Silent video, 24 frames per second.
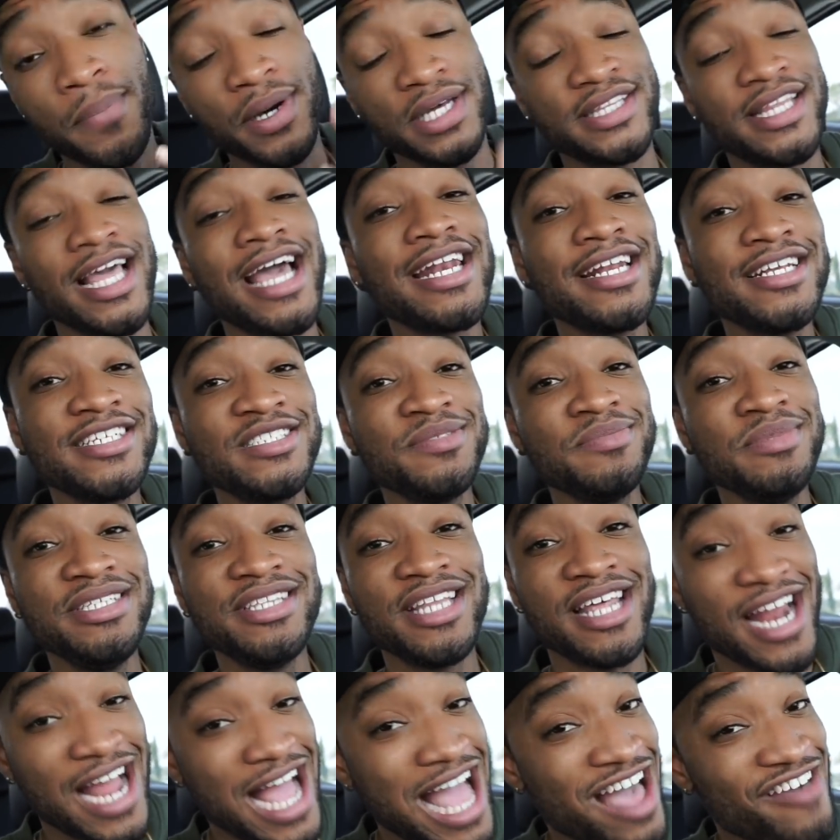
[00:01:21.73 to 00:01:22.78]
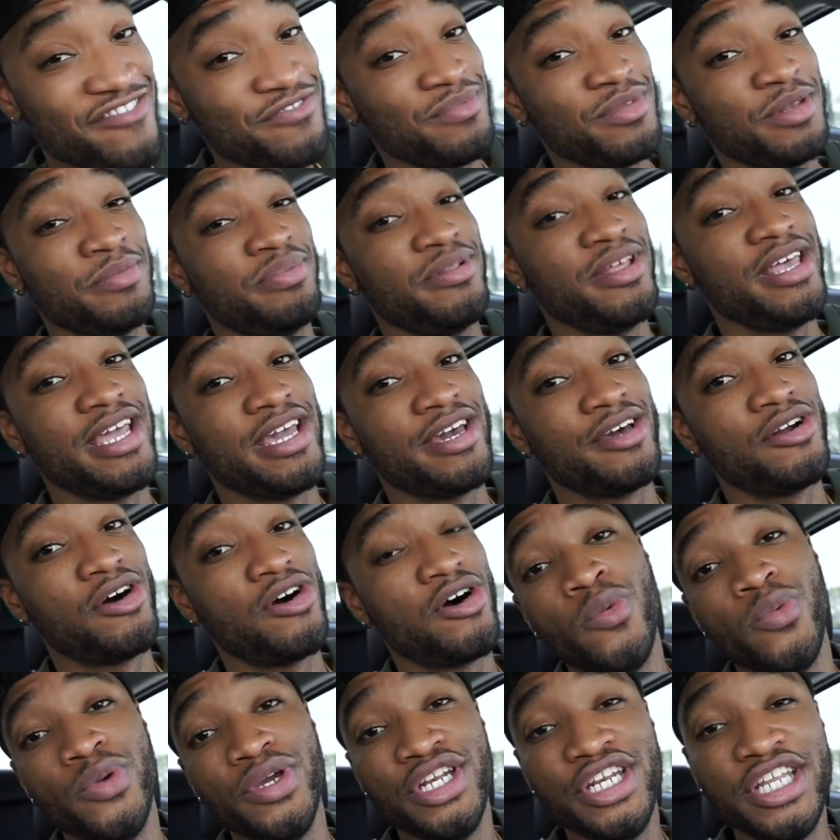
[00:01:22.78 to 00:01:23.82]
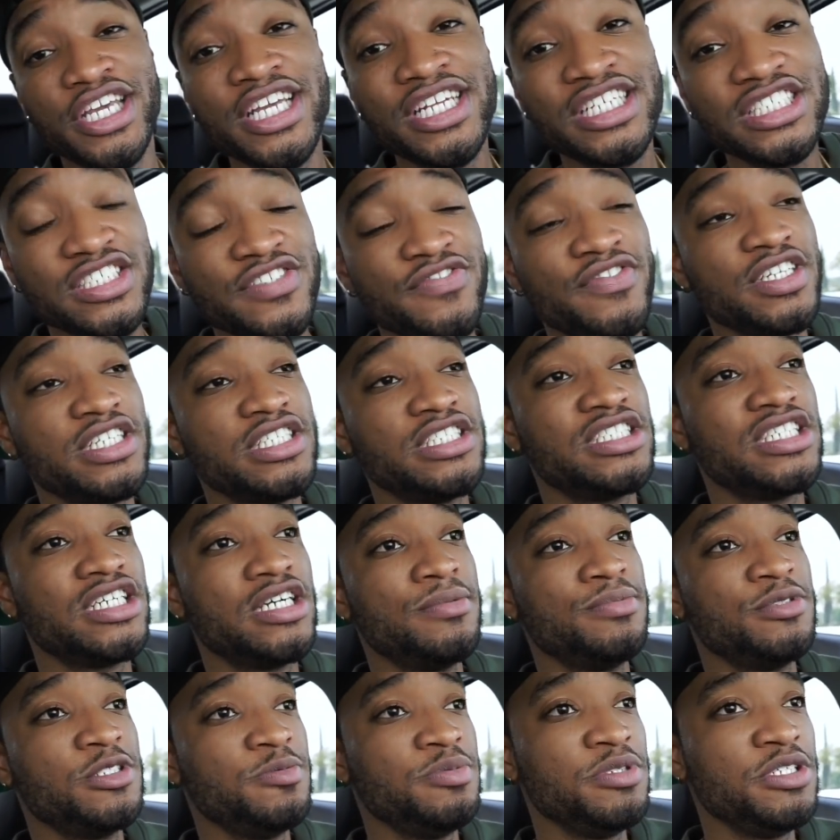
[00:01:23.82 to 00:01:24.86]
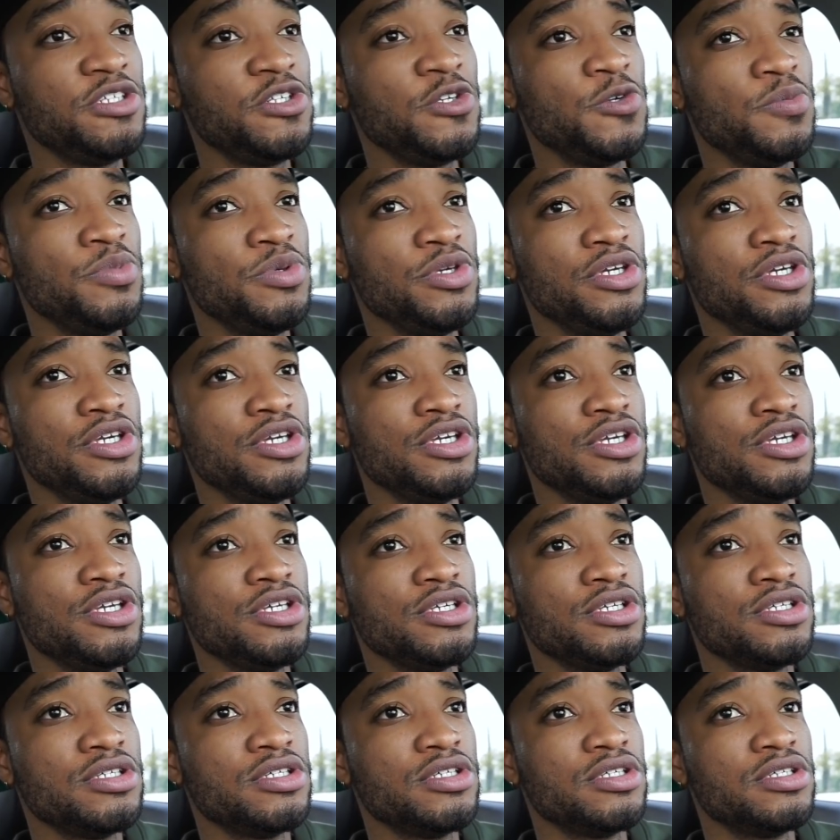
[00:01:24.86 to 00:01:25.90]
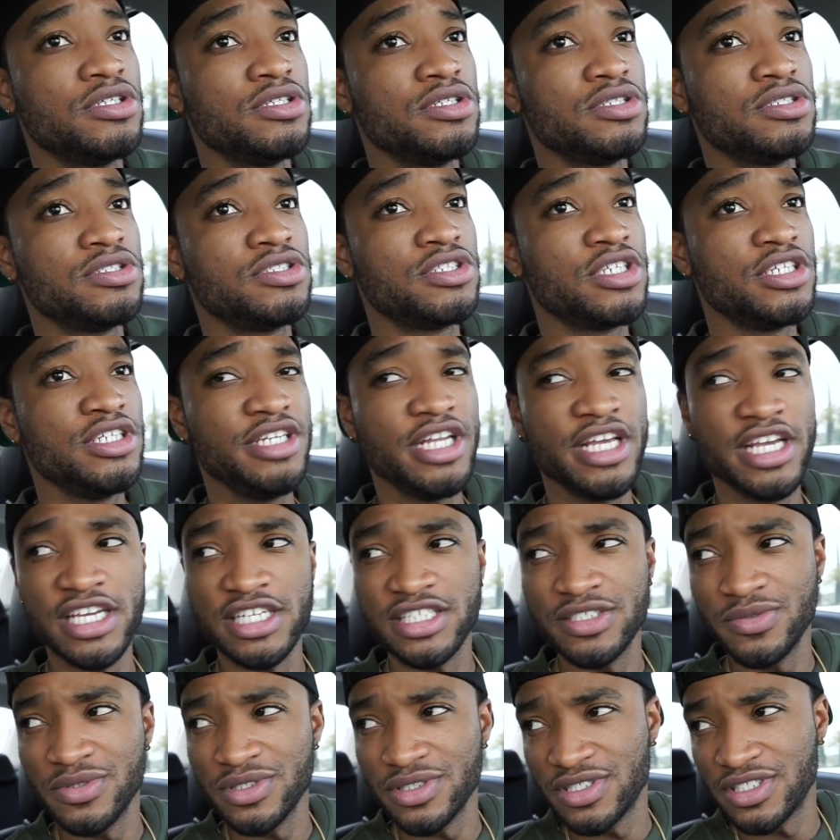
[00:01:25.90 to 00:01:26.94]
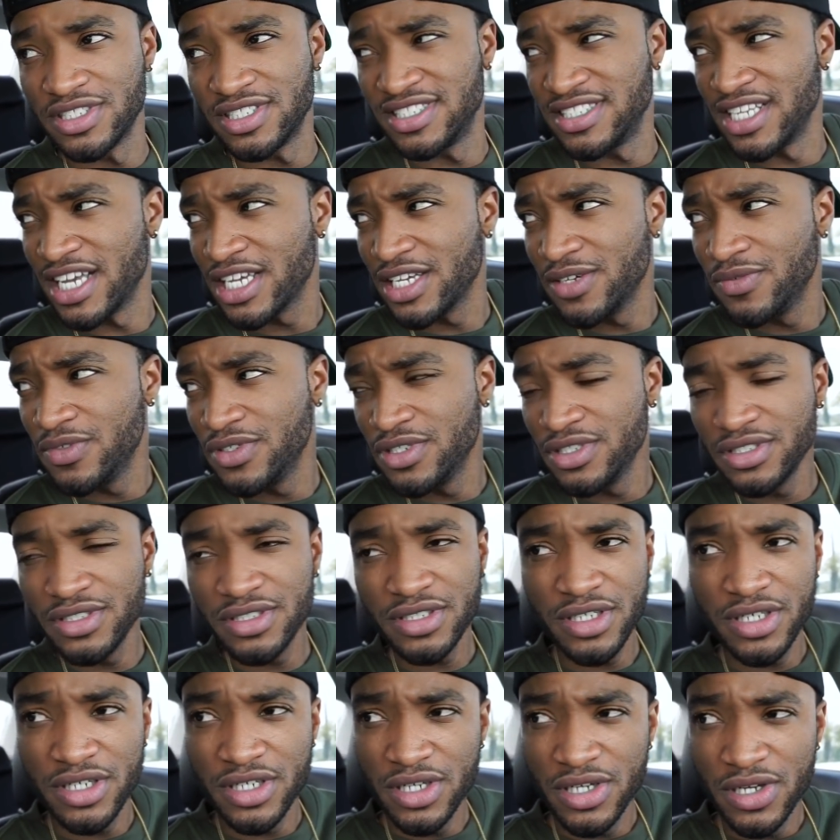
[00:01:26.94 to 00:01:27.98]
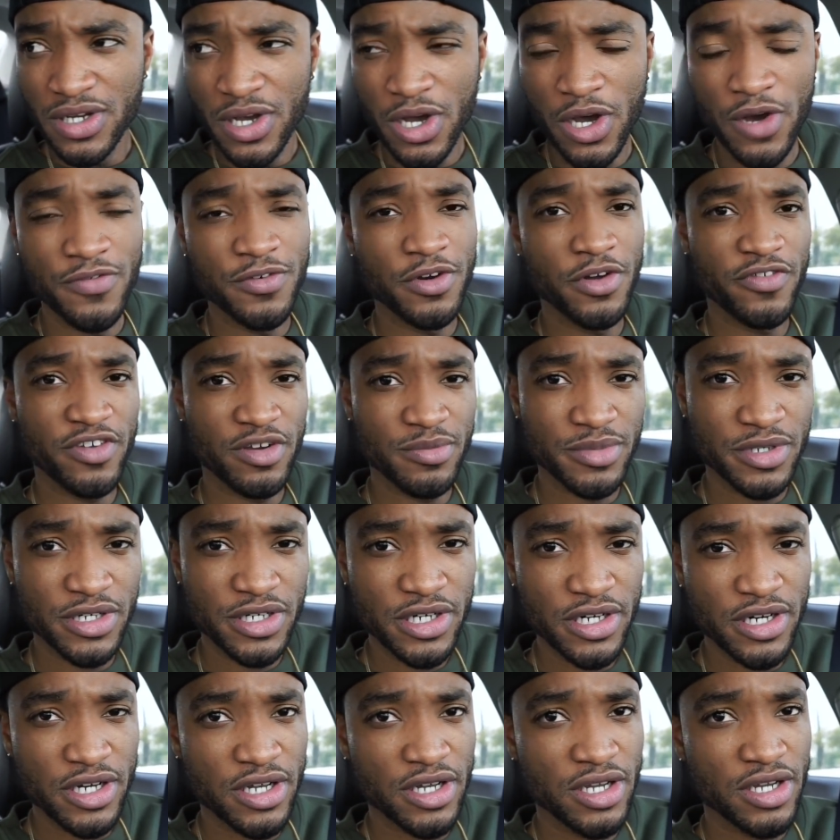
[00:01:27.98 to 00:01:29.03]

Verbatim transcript: But that doesn't mean that I haven't been playing at all. We did just finish up QB. Sundays was the second one mm-hmm. of November.